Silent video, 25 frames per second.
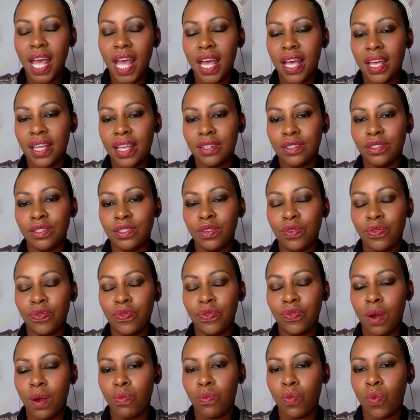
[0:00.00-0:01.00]
And
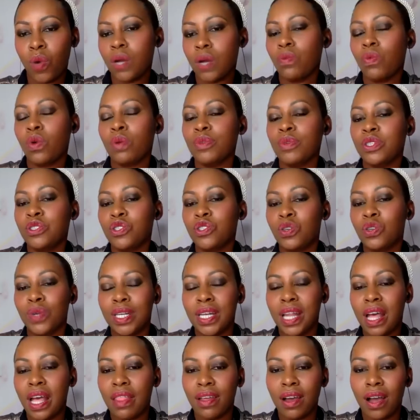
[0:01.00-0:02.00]
from one woman to
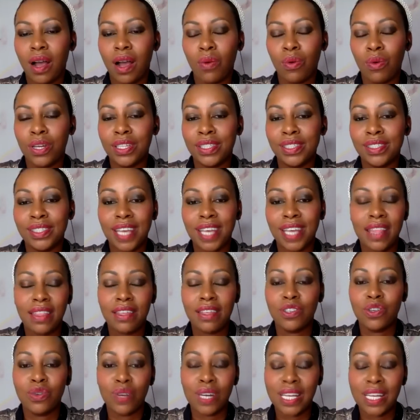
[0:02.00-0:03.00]
another, I want to say
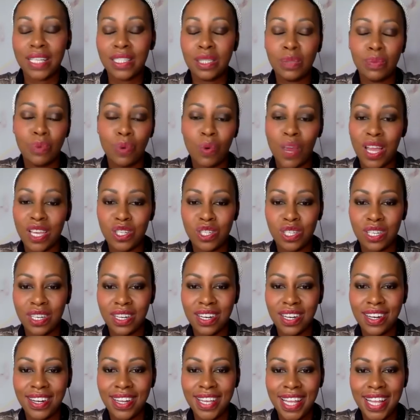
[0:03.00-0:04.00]
that you're an
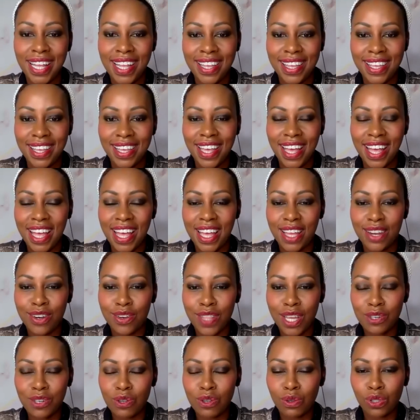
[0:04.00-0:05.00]
inspiration
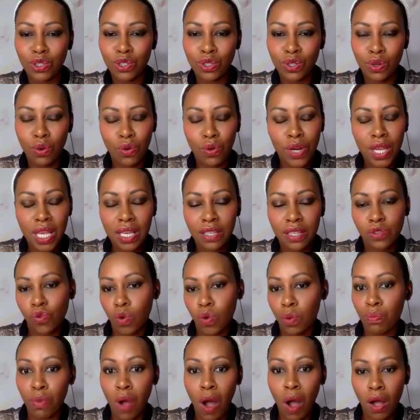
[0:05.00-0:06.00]
and that your story is
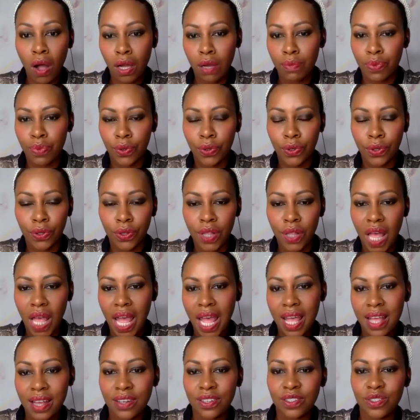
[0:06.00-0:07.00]
remarkable.
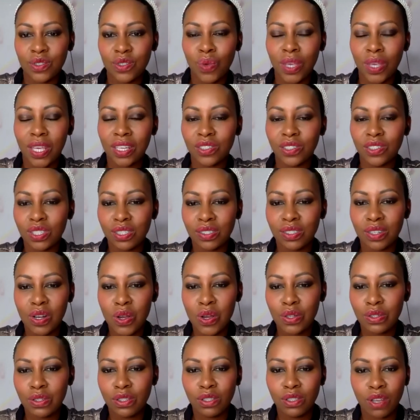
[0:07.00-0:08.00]
And we can just
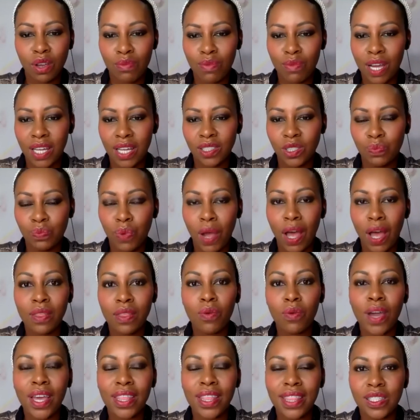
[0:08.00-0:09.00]
learn so much. By
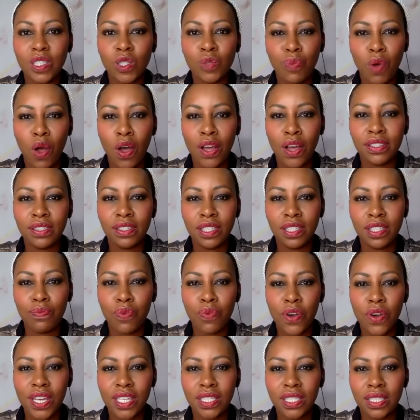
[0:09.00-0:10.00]
the way, that Spa and Sea
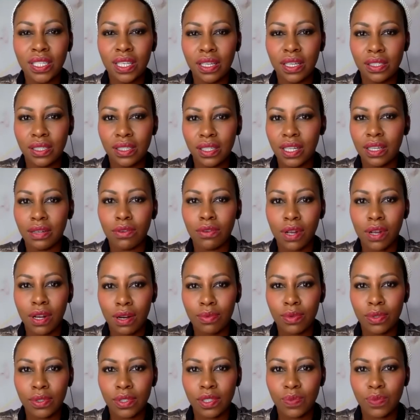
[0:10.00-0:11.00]
Point is an
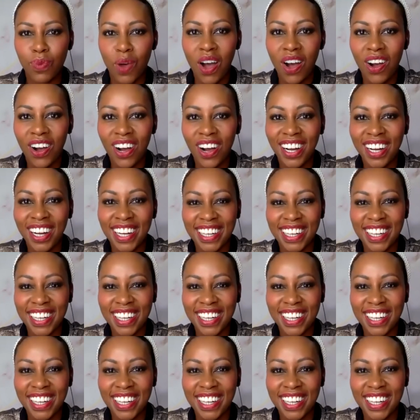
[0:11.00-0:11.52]
incredible spa.